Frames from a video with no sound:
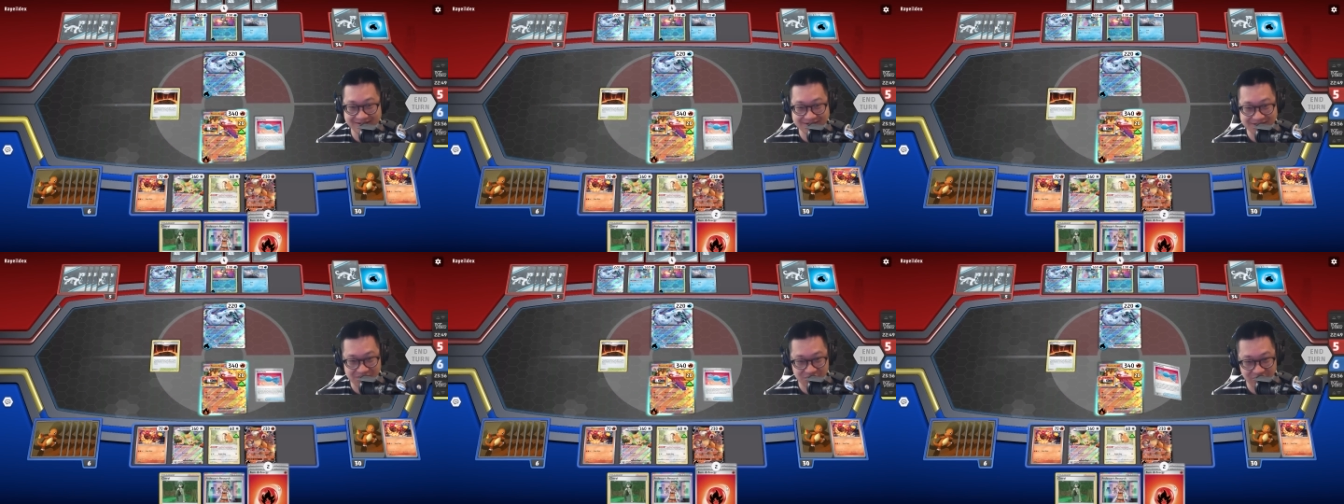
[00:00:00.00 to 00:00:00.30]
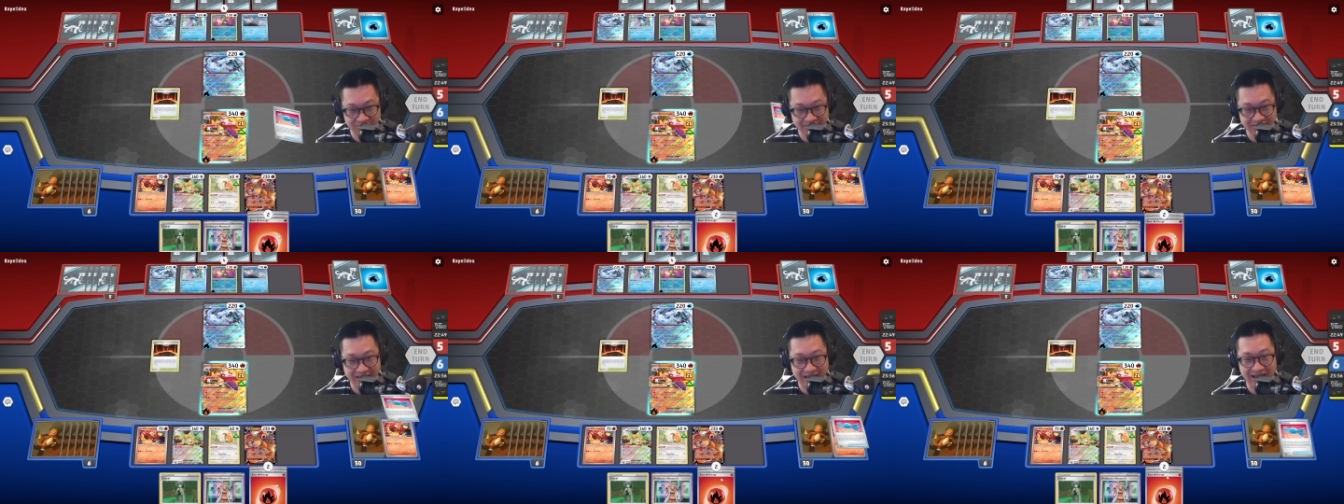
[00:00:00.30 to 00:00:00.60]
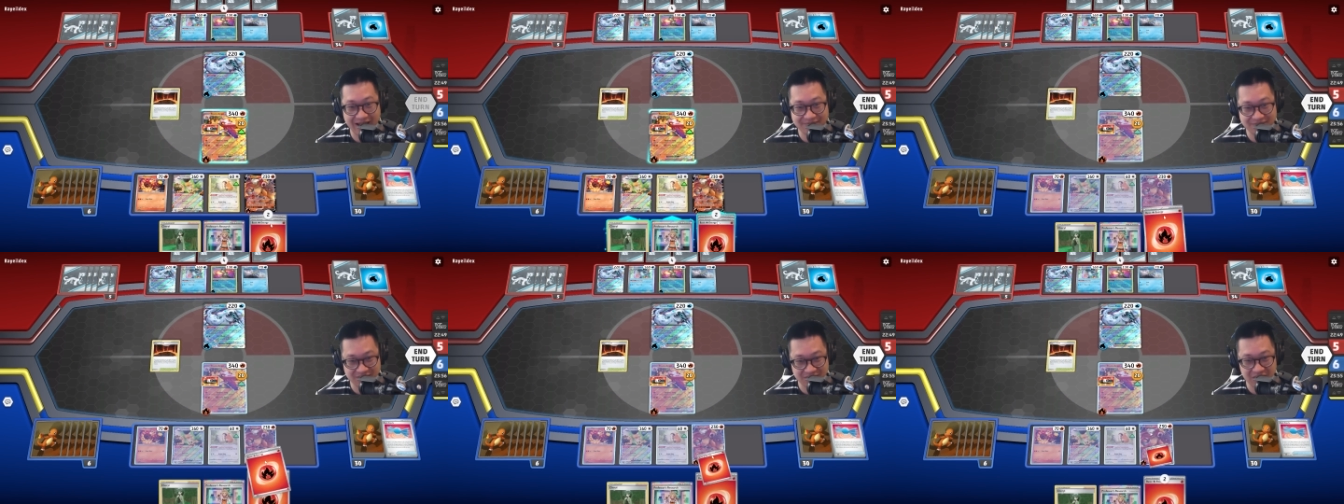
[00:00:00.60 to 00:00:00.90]
so we're gonna
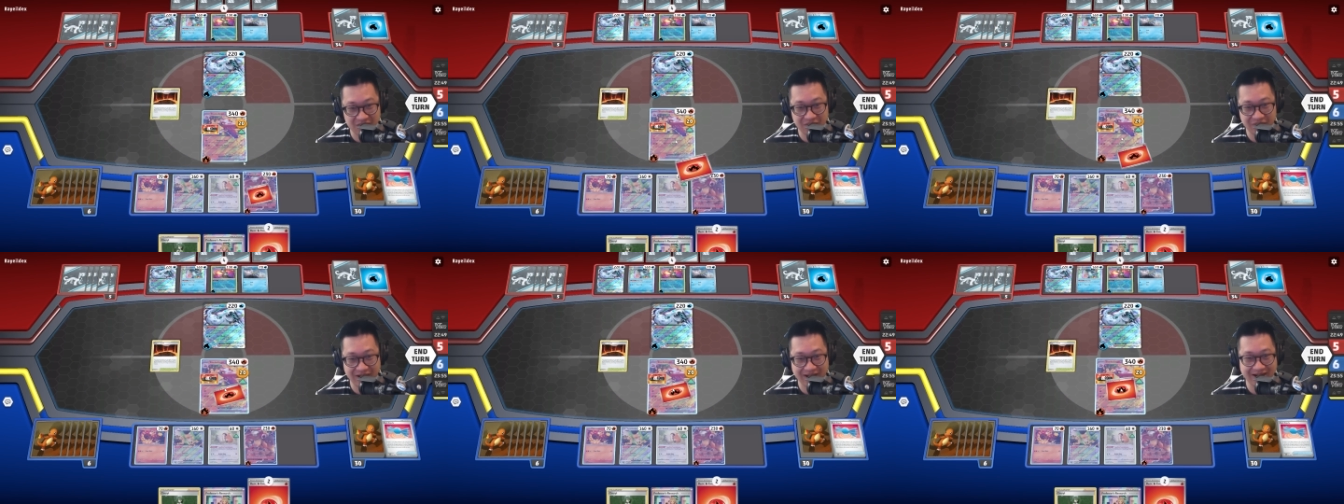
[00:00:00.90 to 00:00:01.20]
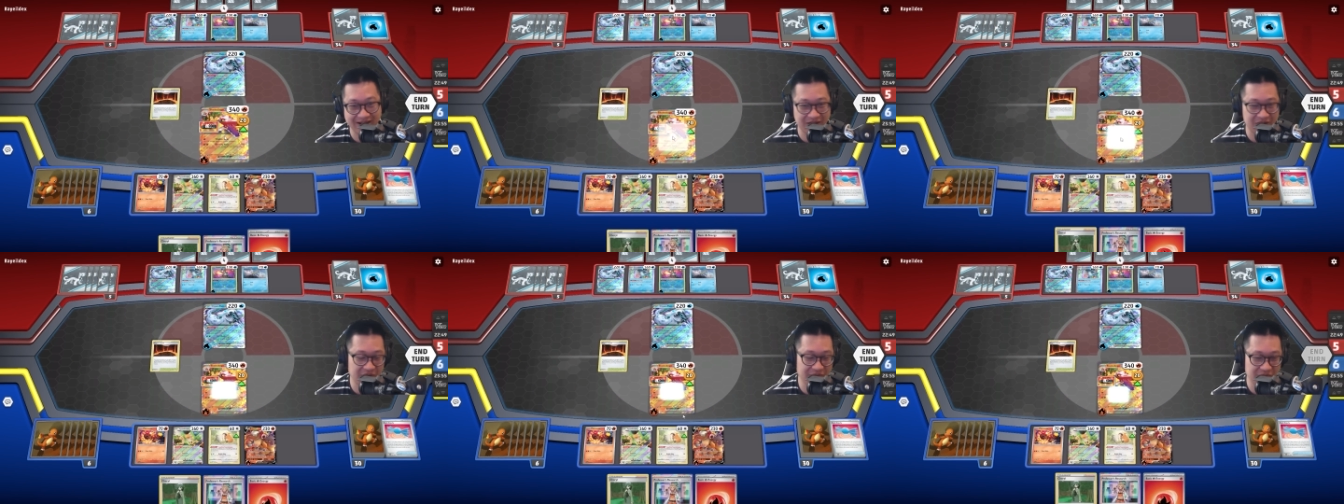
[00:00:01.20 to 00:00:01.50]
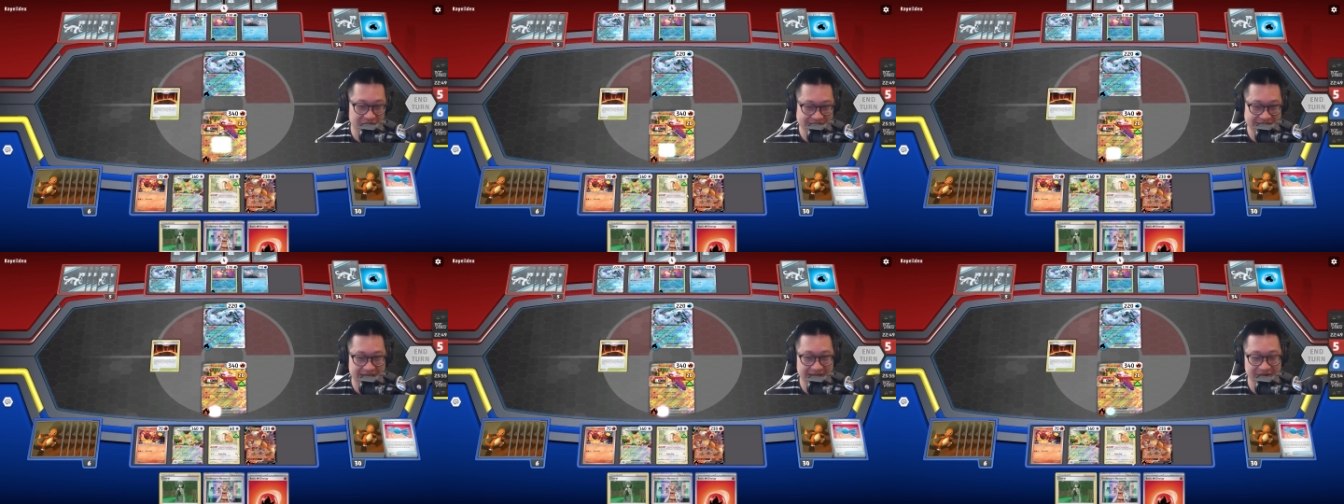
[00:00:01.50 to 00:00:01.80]
have to go ahead and go
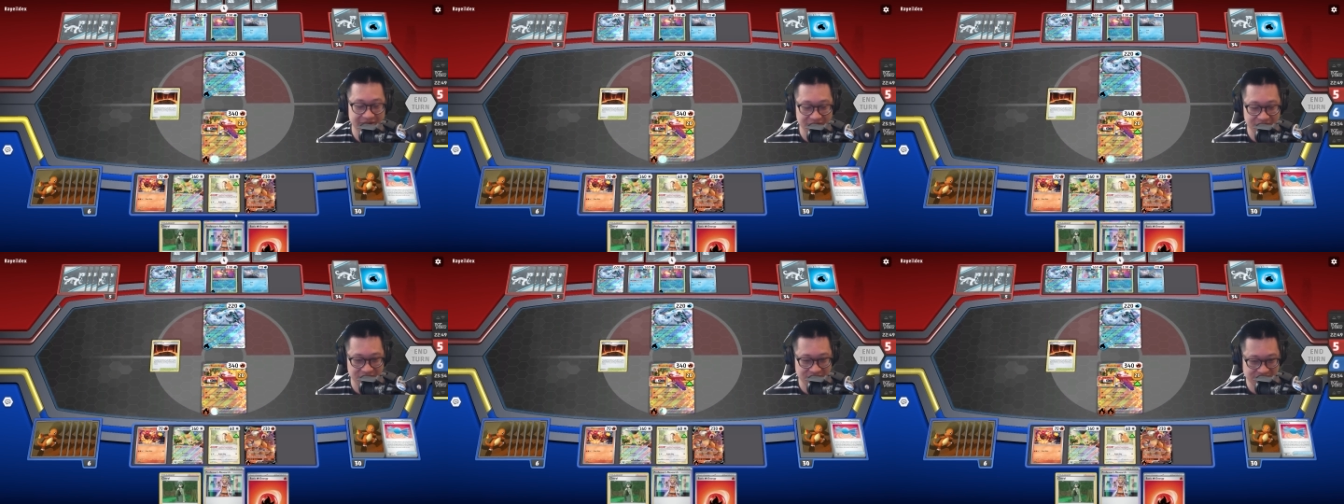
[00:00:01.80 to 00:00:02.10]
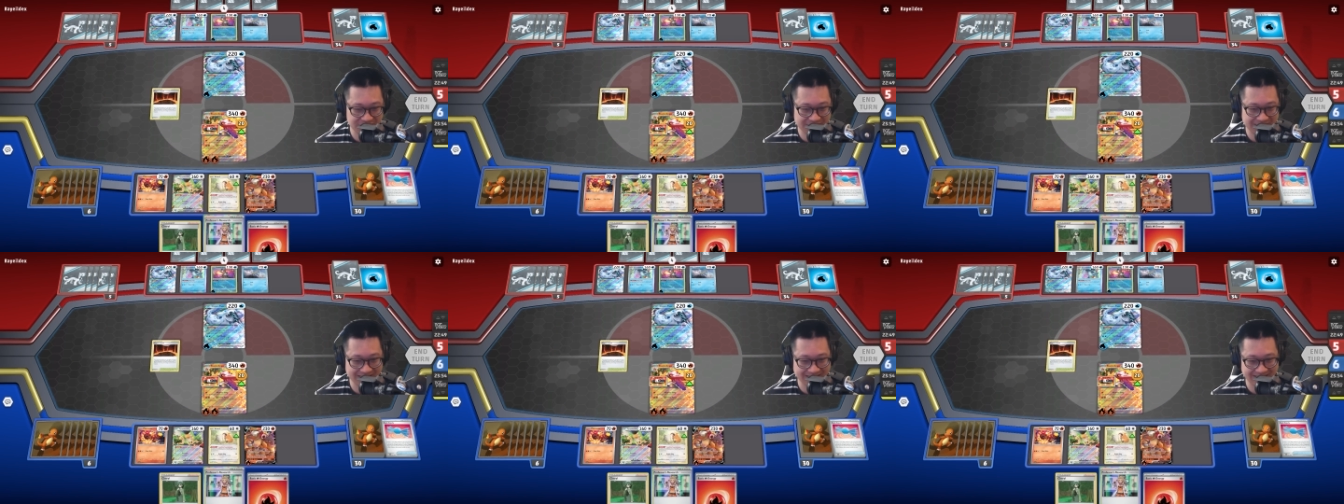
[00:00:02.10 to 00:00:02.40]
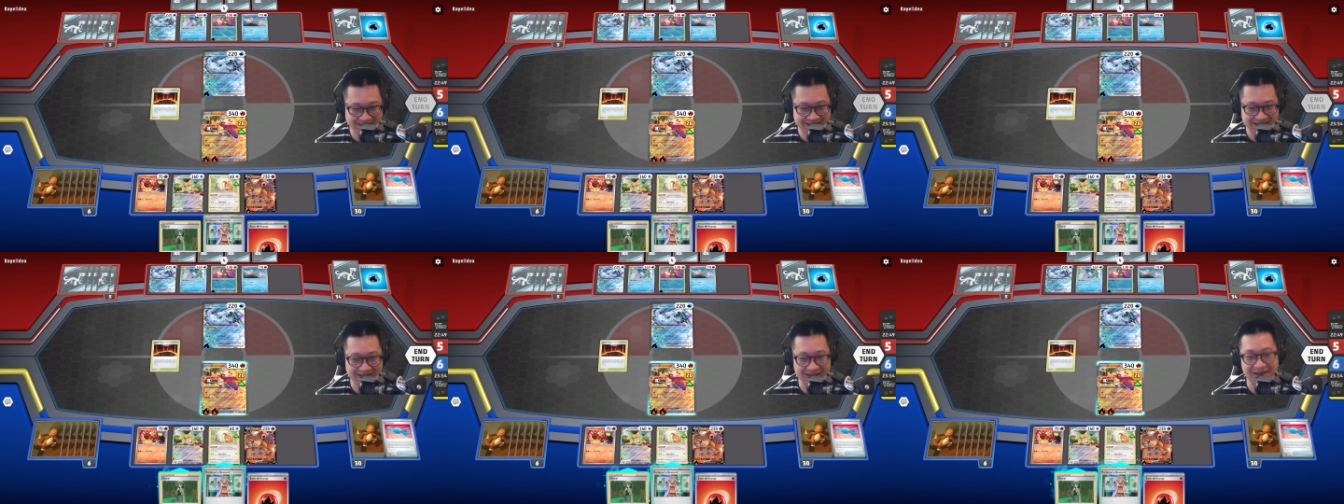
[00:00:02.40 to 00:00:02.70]
for Skeledirge to take the
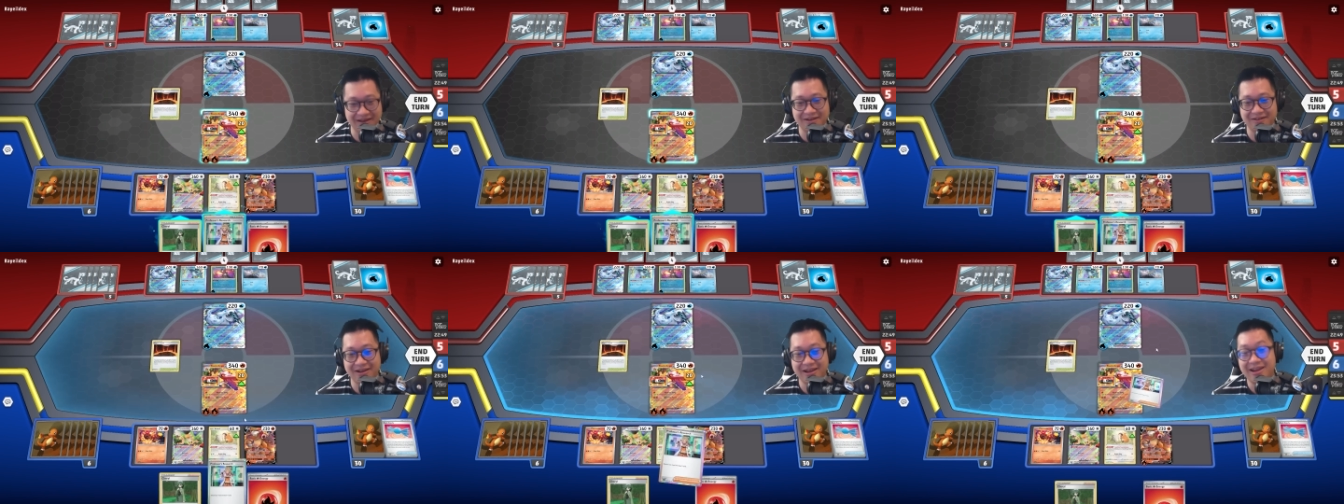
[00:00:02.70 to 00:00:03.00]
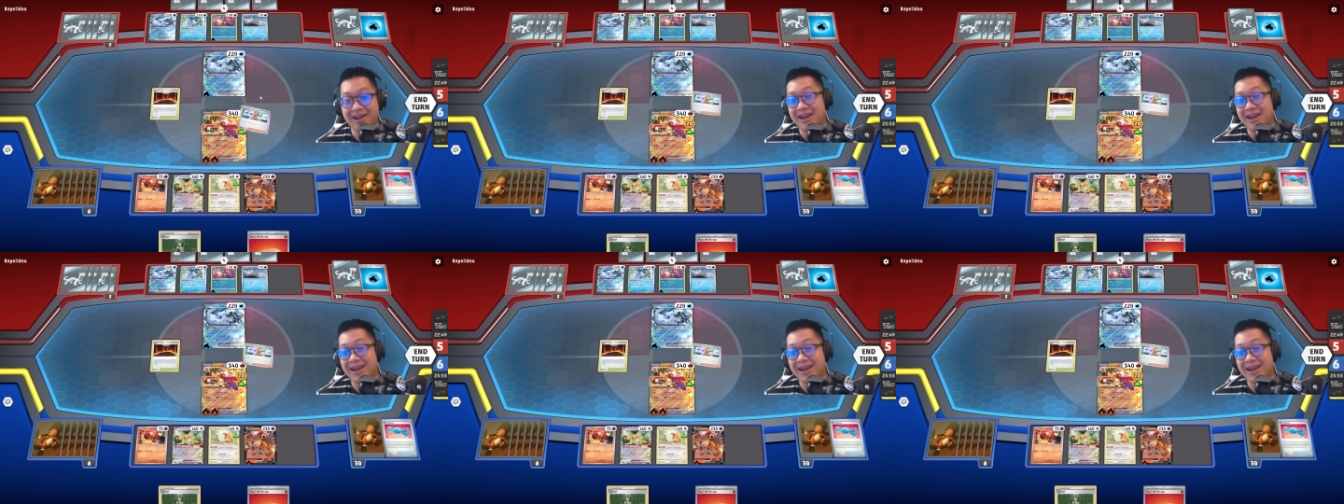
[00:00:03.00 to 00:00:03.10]
KO.